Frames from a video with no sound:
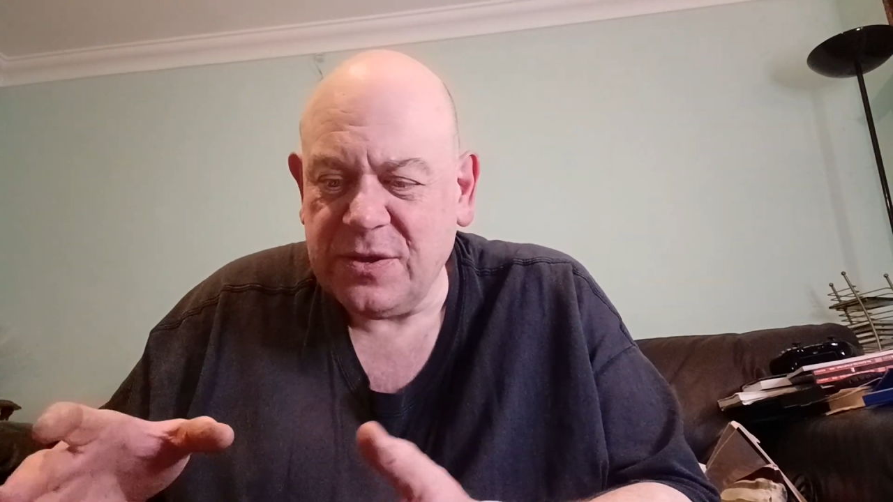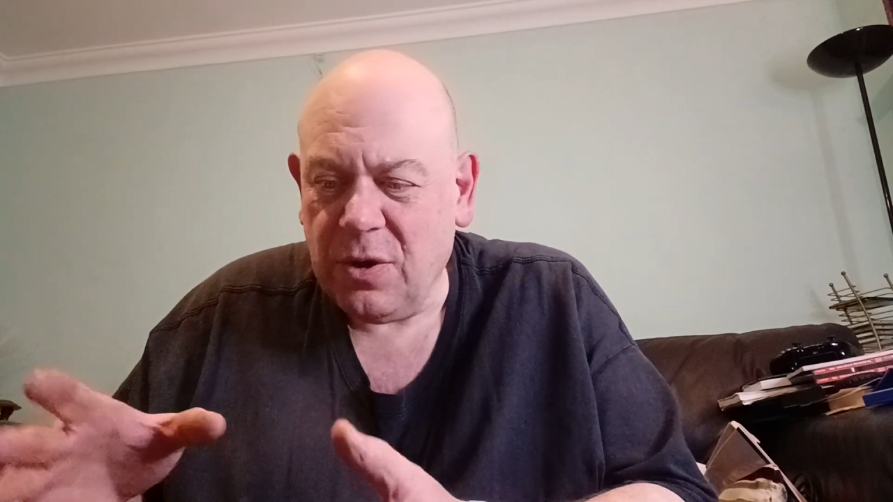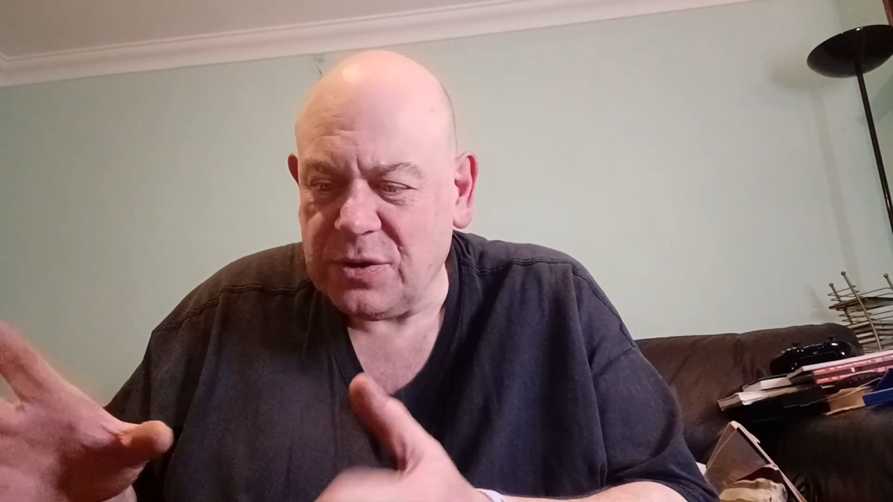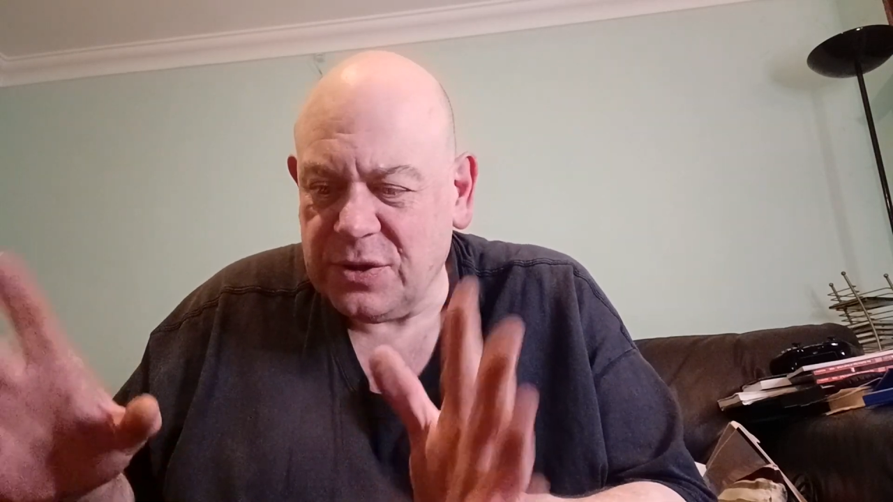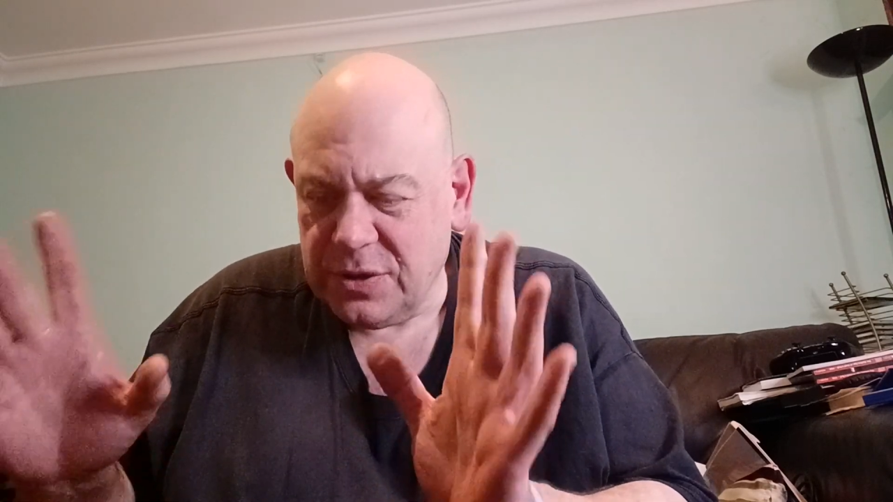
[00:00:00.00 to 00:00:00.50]

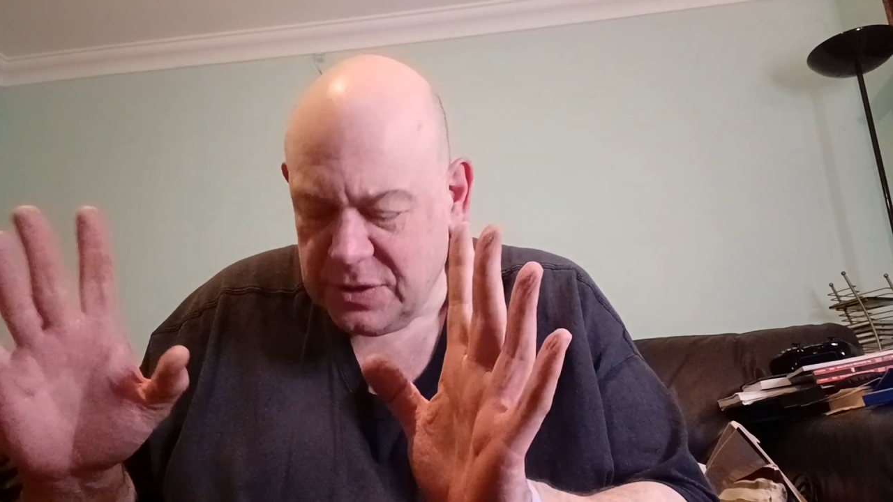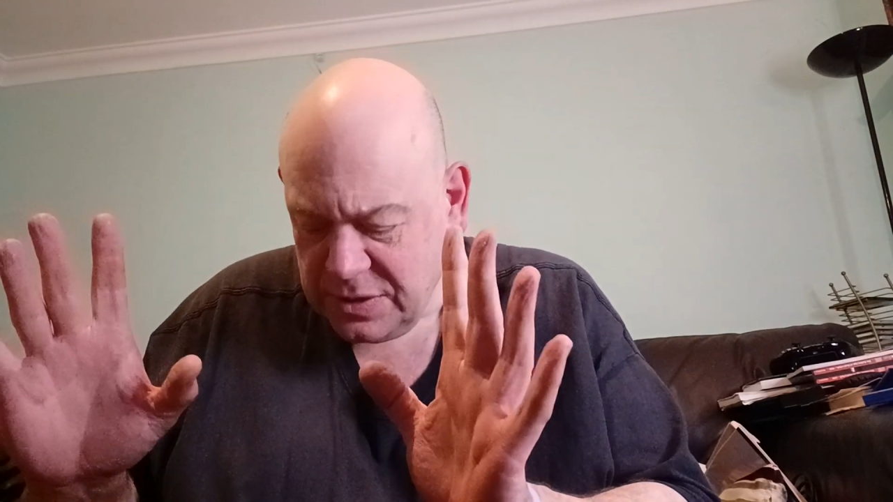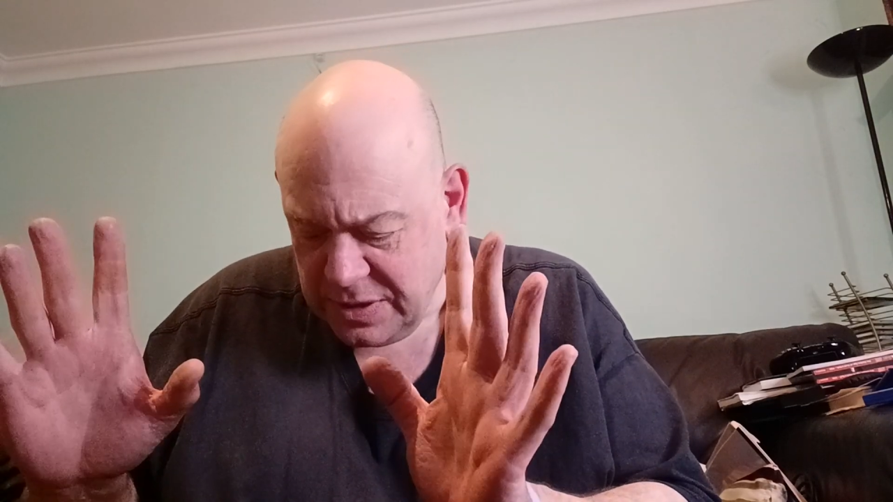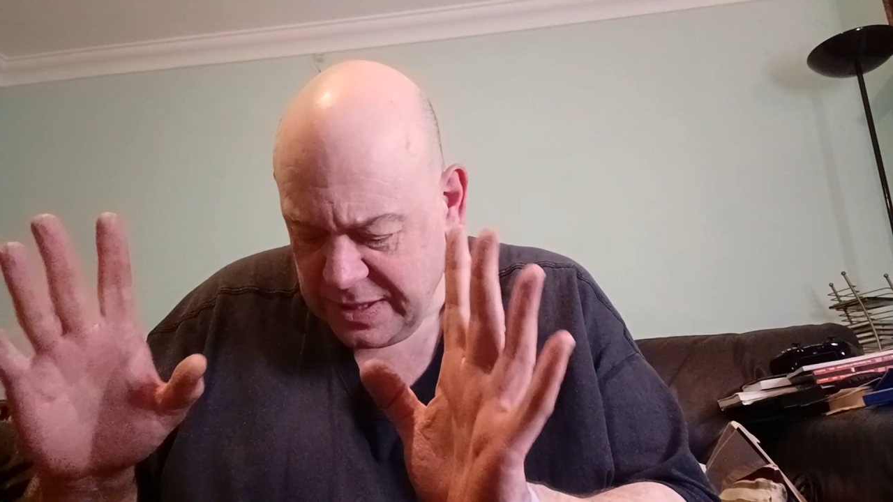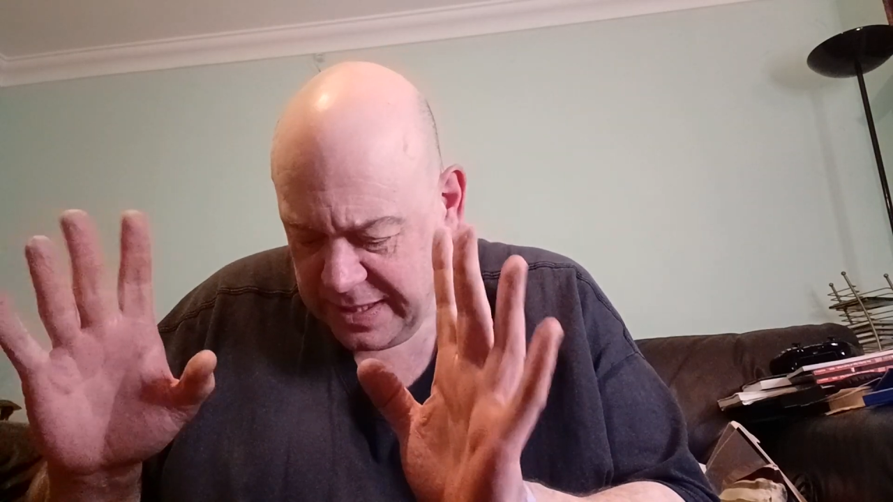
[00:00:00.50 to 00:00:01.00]
not.
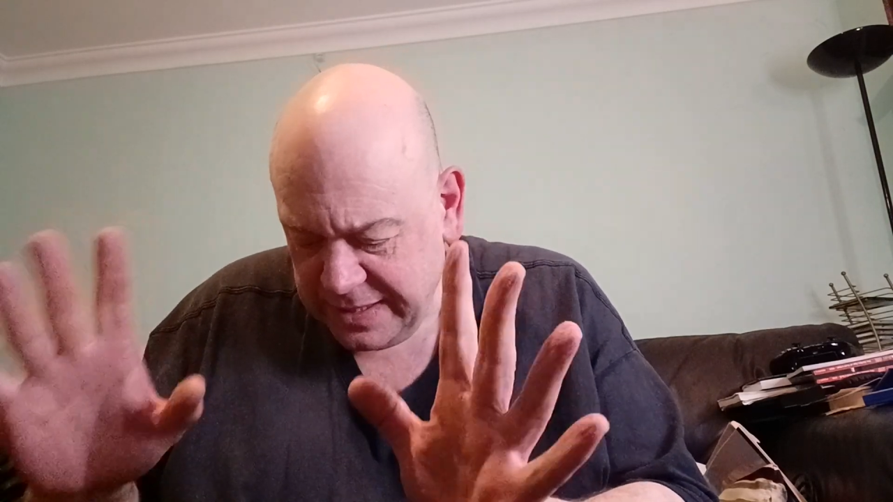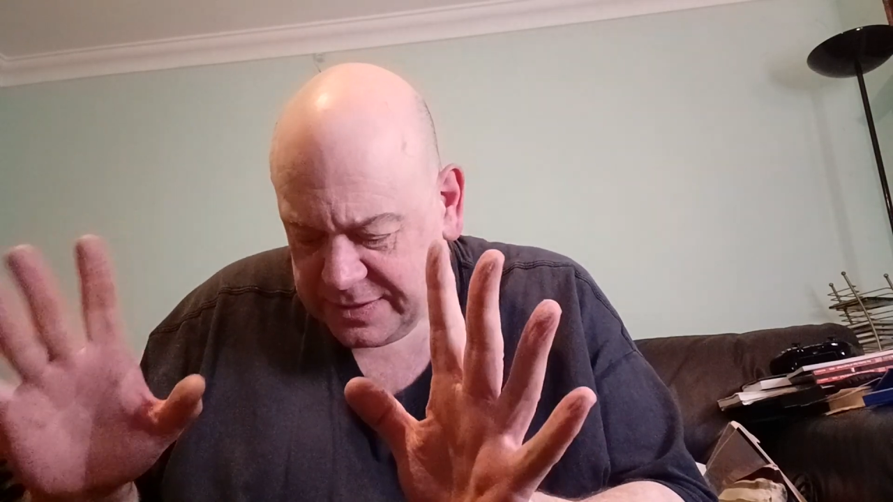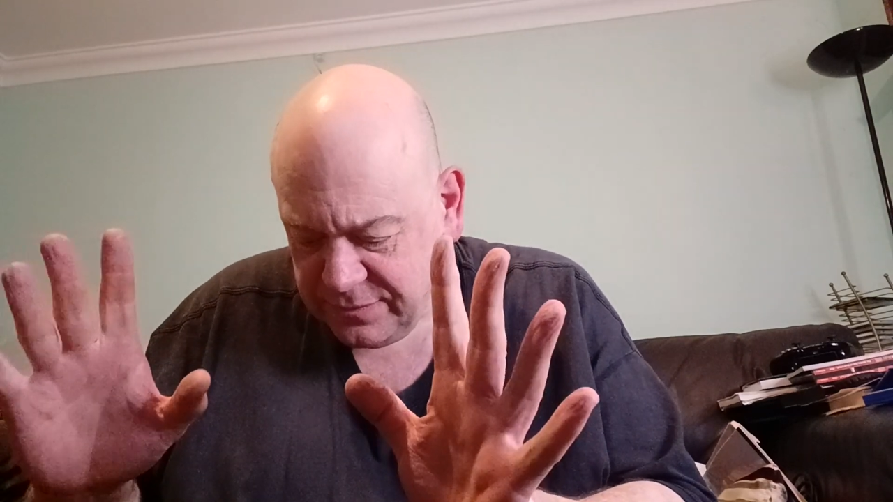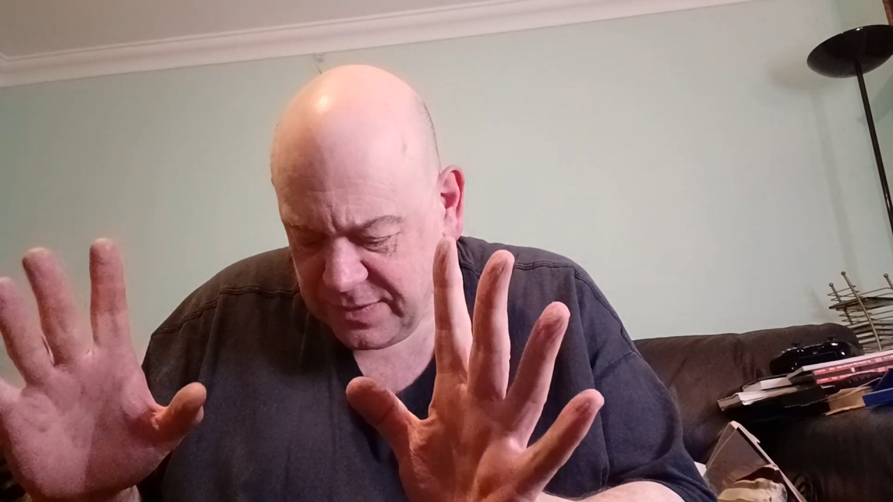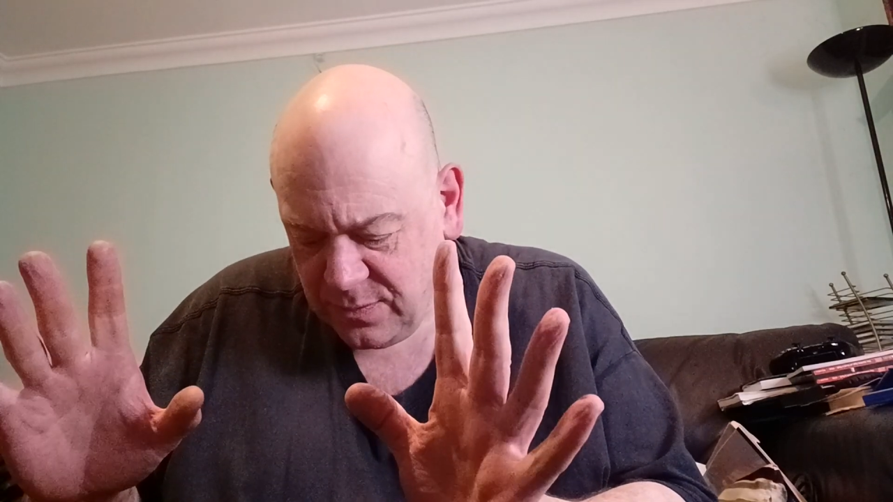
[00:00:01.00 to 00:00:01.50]
It
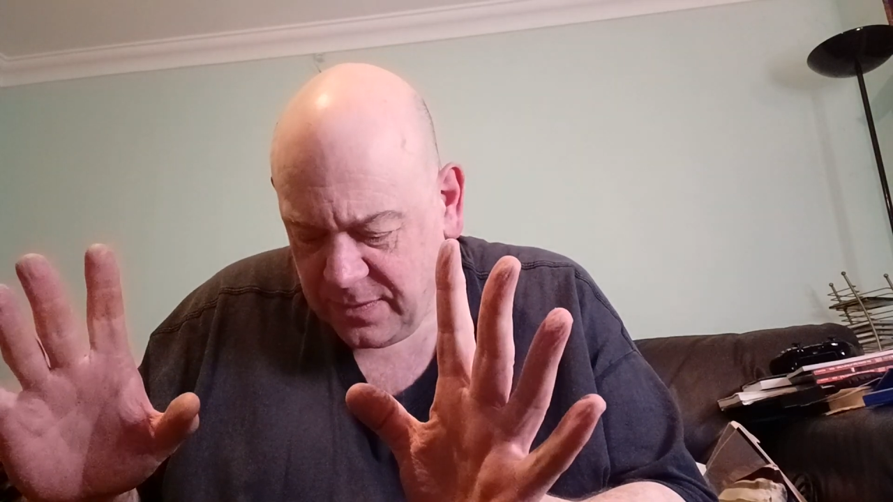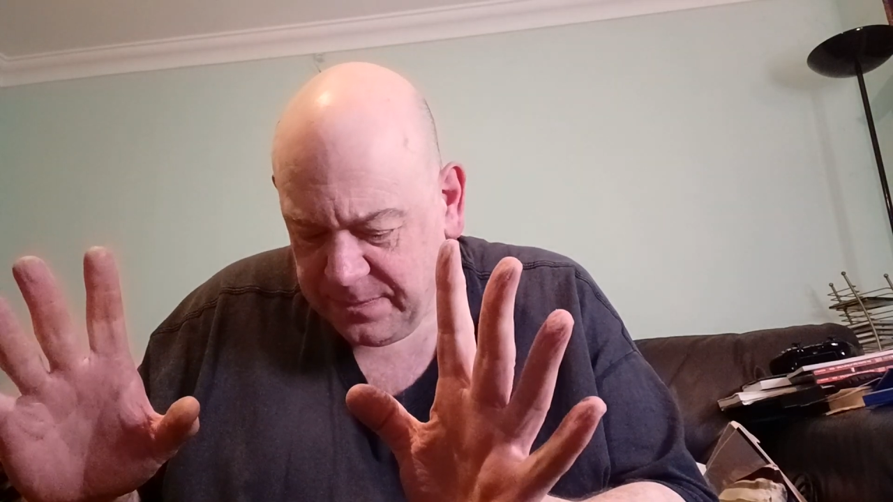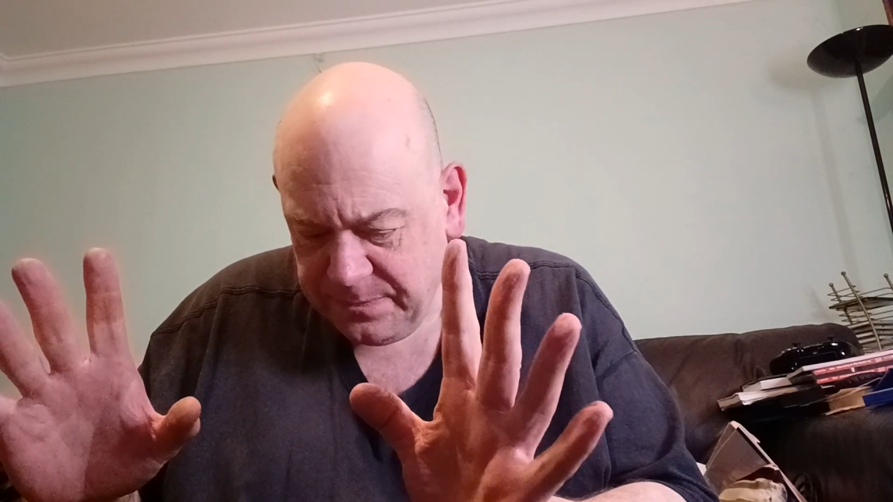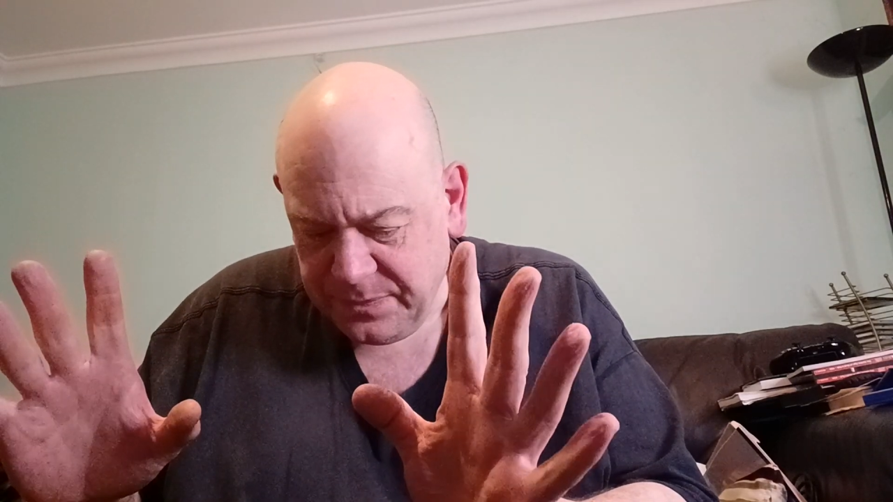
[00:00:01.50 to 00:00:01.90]
is a real one.